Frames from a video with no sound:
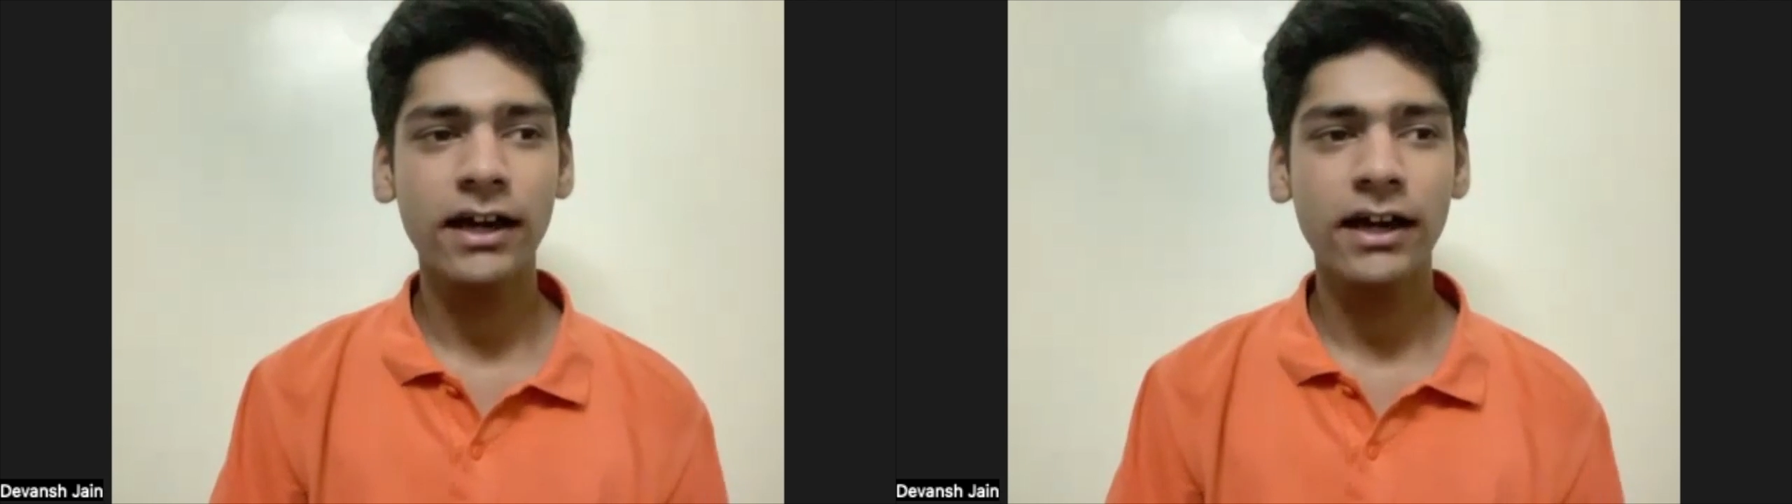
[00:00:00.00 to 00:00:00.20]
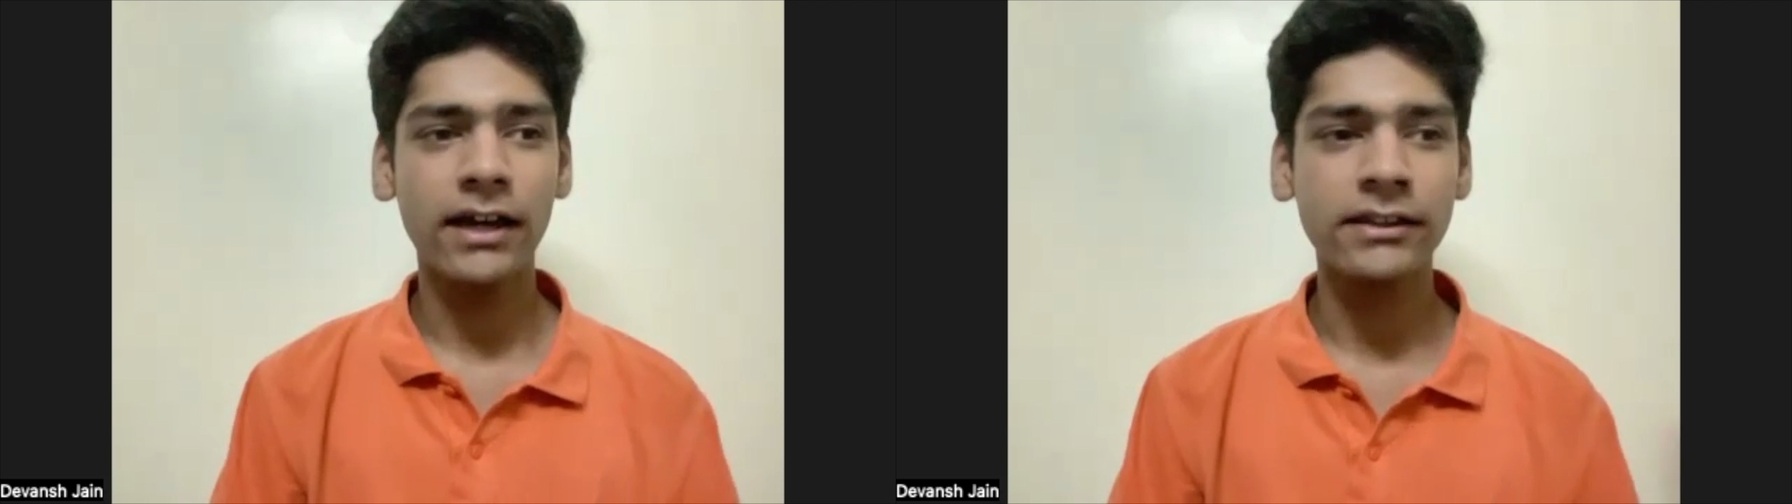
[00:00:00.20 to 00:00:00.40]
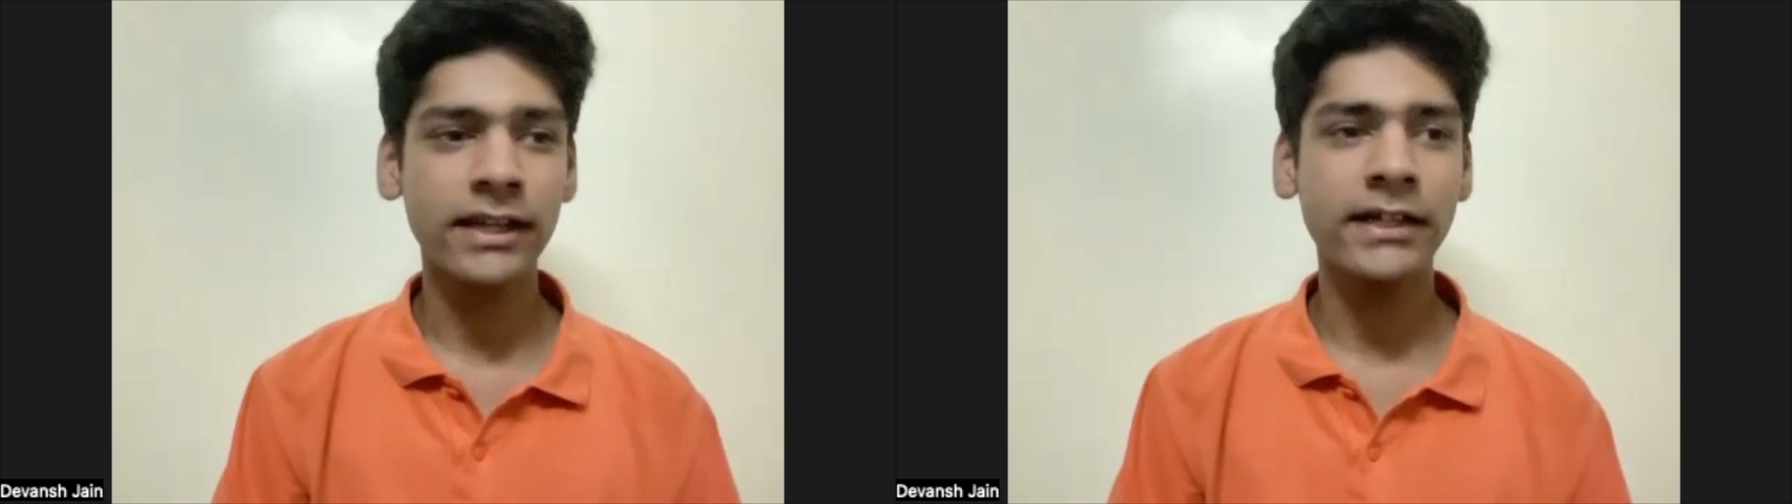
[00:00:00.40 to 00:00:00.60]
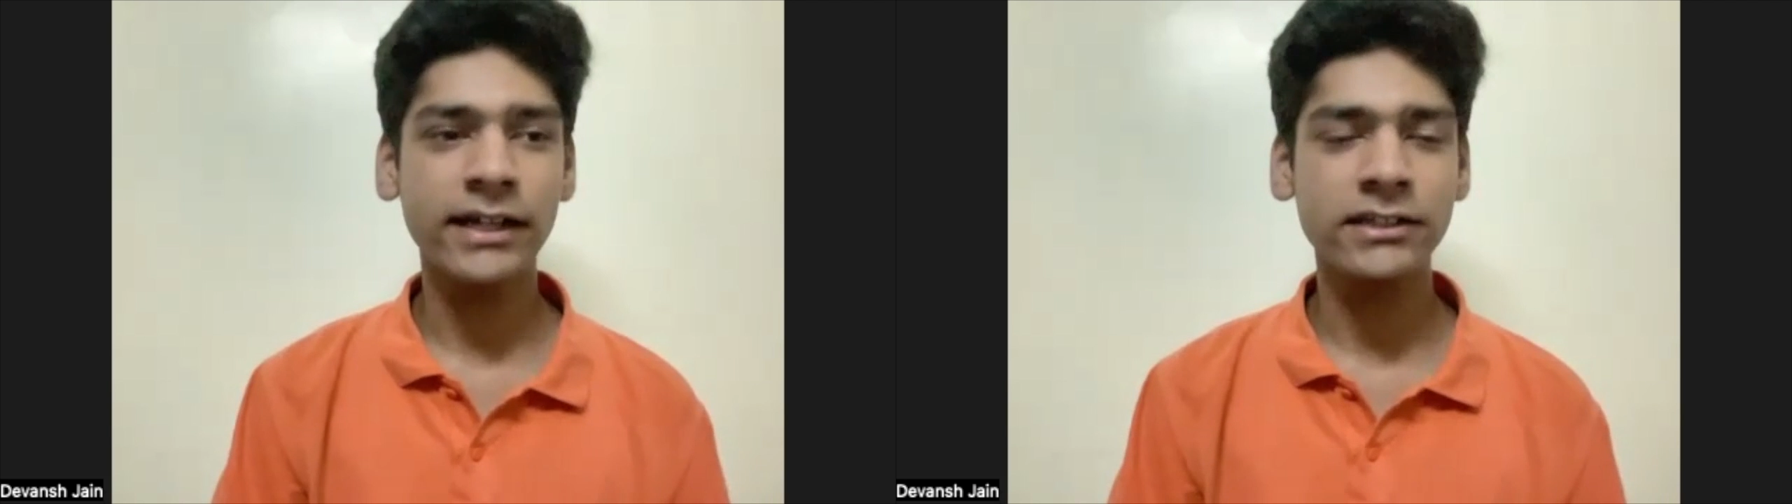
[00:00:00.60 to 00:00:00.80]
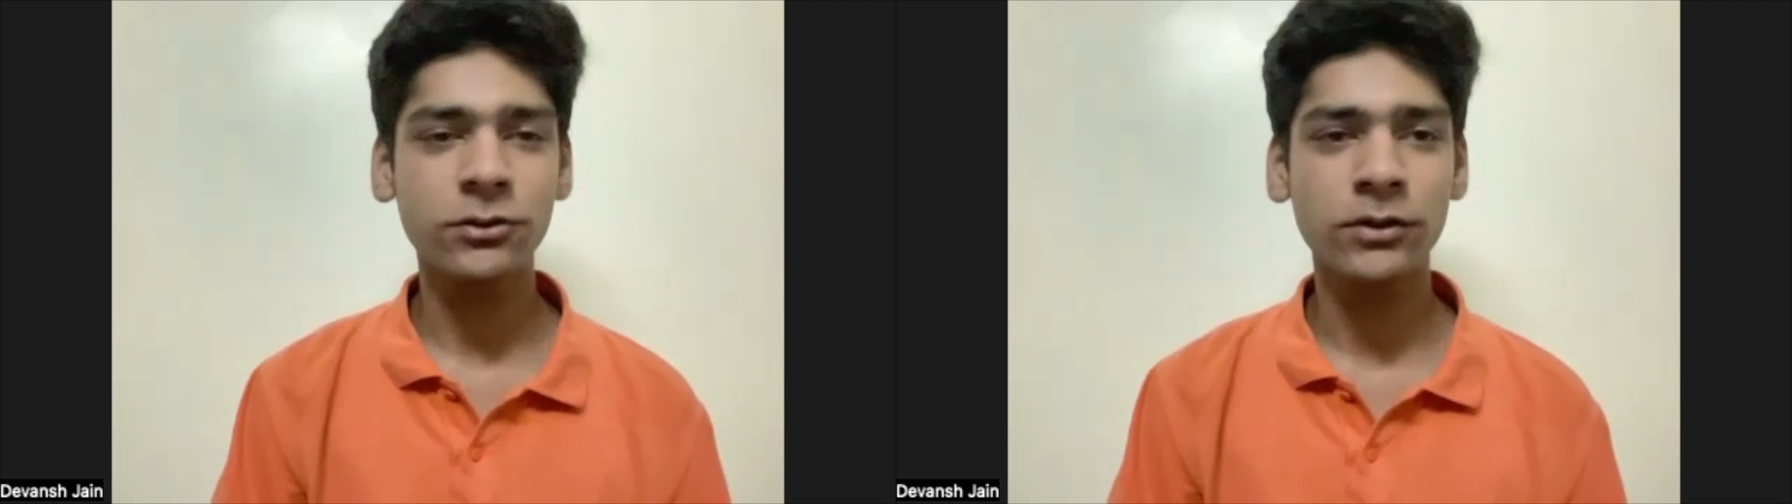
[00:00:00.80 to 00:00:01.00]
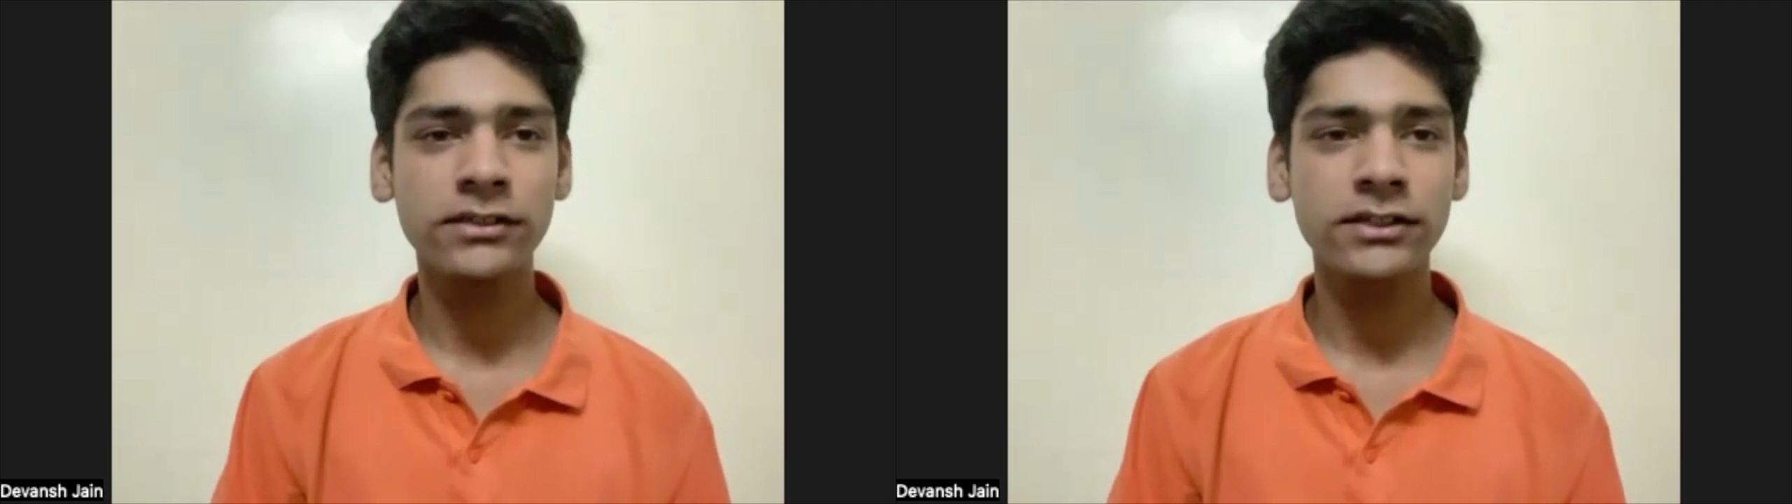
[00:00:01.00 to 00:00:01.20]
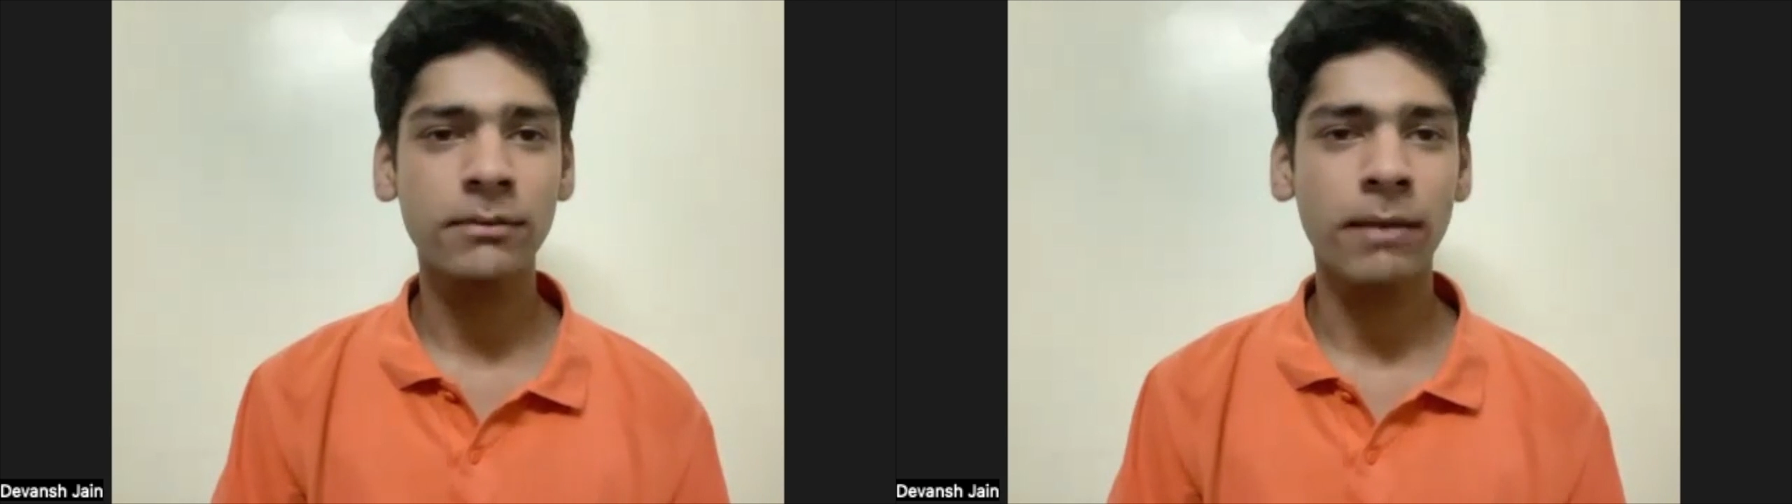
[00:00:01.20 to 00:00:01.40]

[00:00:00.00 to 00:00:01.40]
and then 10 students in